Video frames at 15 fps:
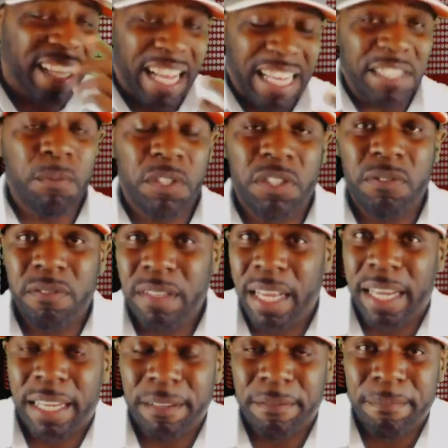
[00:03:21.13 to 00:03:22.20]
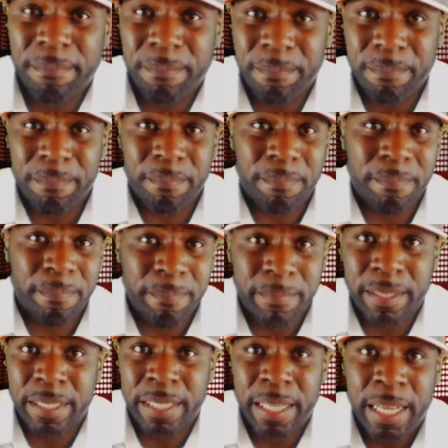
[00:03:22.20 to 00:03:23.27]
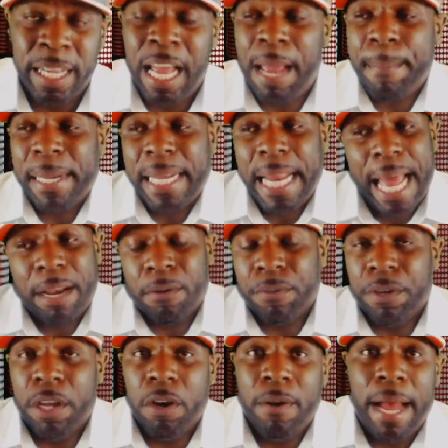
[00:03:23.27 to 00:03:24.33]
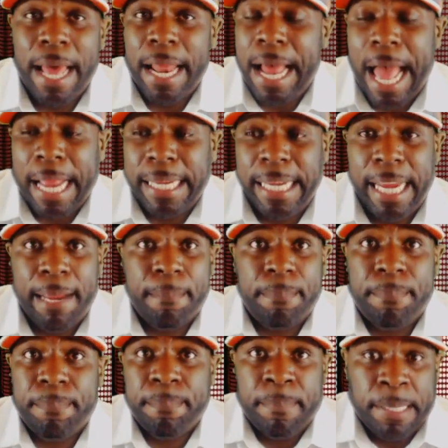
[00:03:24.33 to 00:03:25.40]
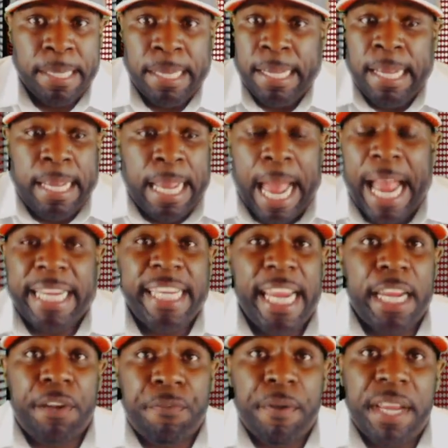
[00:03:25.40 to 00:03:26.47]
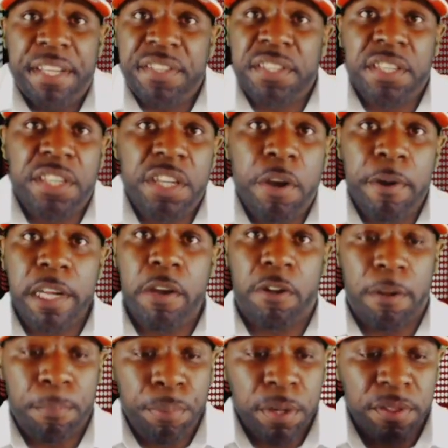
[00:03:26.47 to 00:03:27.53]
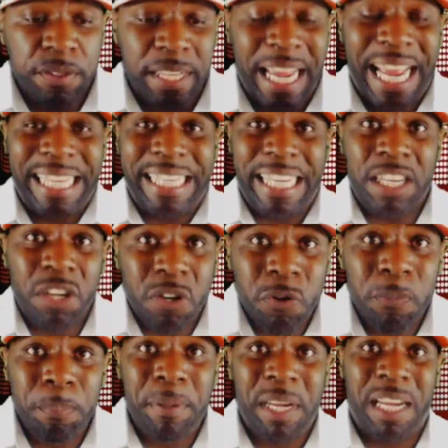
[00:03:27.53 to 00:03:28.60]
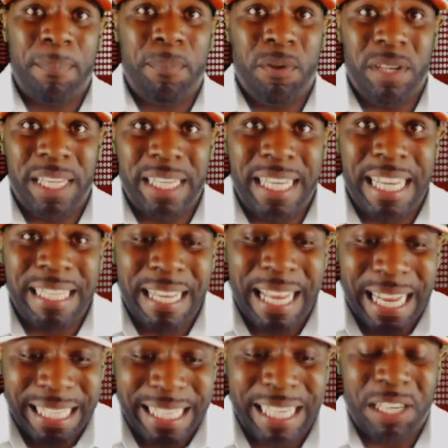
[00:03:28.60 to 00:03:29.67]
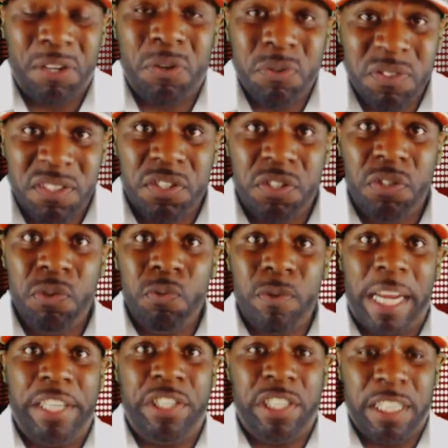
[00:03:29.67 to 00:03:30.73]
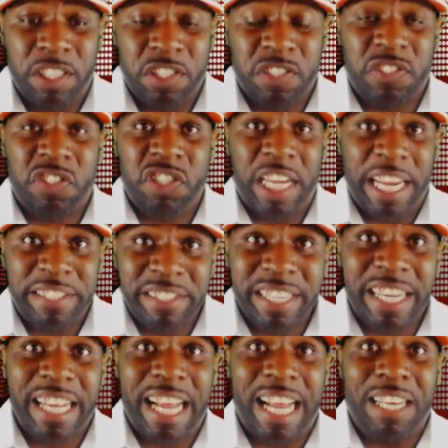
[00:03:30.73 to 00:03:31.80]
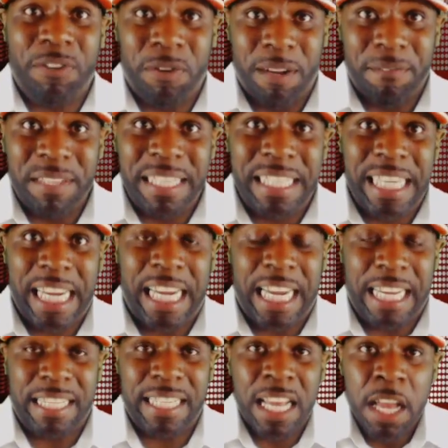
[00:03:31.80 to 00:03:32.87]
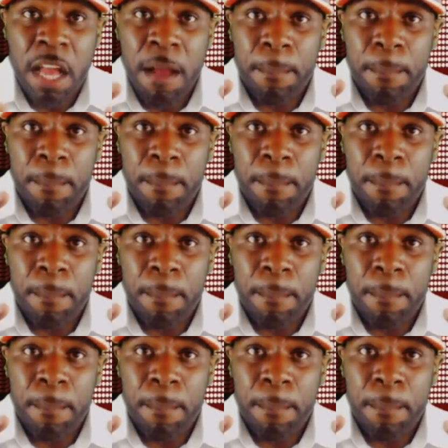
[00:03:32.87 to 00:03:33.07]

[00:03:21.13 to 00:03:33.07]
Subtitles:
That's what you think. I mean, I don't know. I can't create a scenario to put the identical people in that identical situation, just change the color of the teens.